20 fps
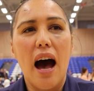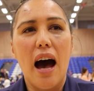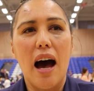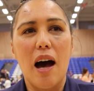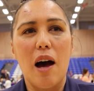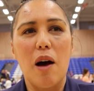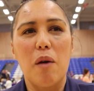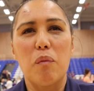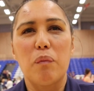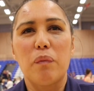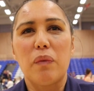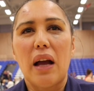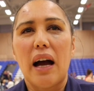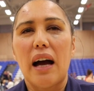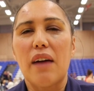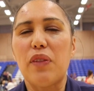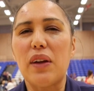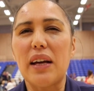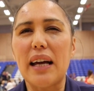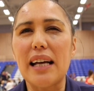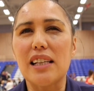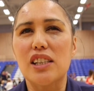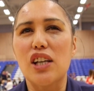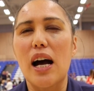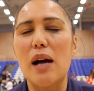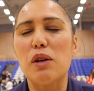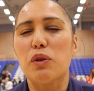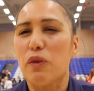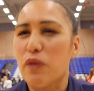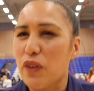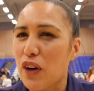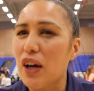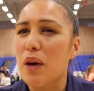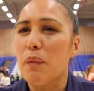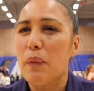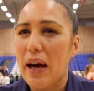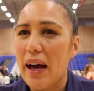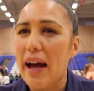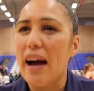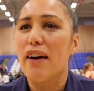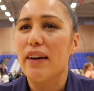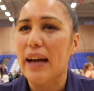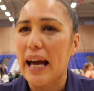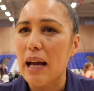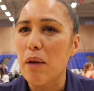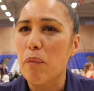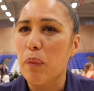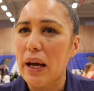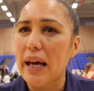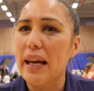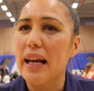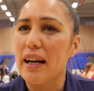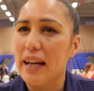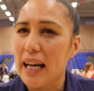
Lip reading: I think at times we forgot about our game plan.